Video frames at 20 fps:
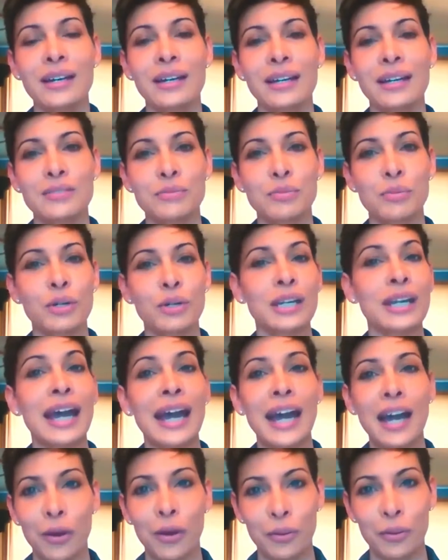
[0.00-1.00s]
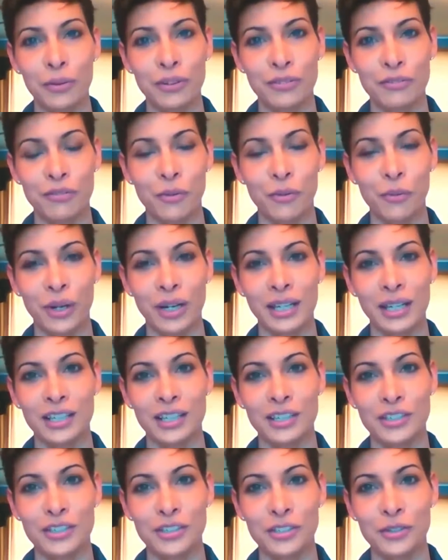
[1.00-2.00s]
it's renowned for what it
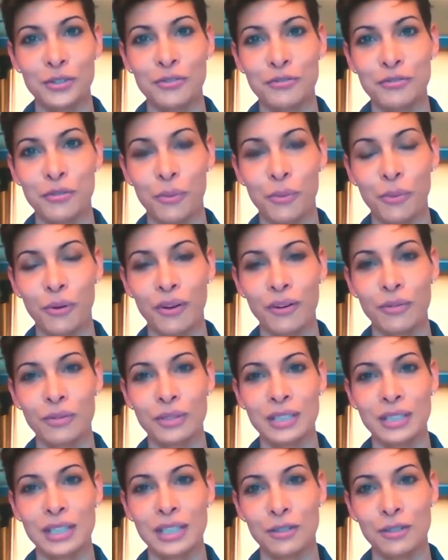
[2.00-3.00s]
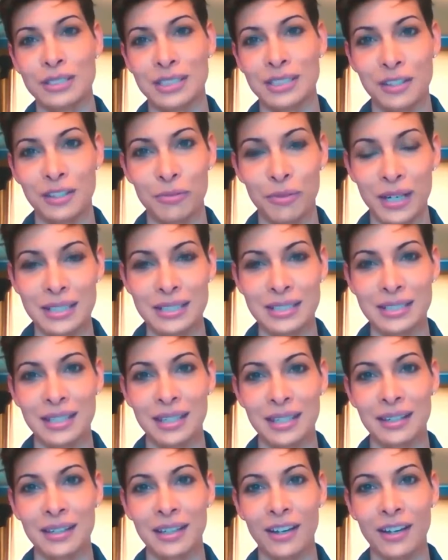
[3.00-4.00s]
can do for decreasing
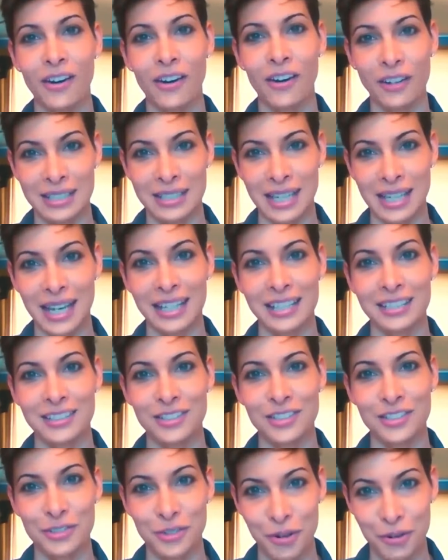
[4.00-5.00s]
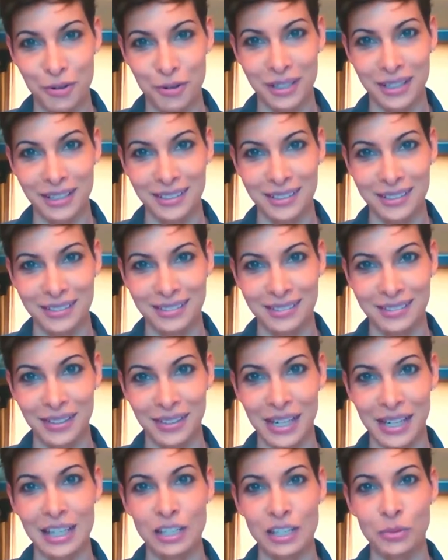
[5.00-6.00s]
risk in heart attack and stroke.
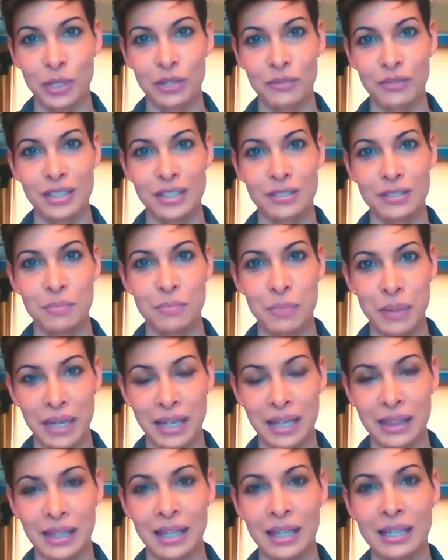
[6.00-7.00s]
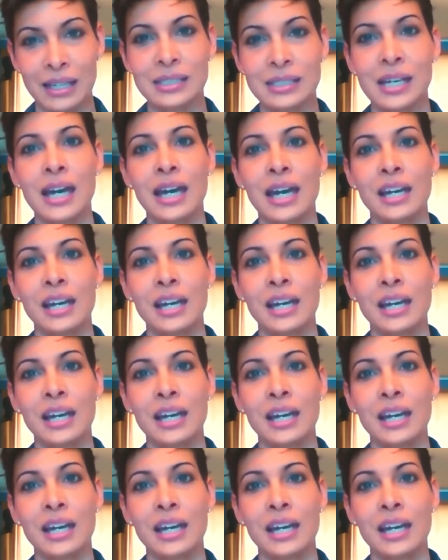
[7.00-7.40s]
Right, that's one of its big things.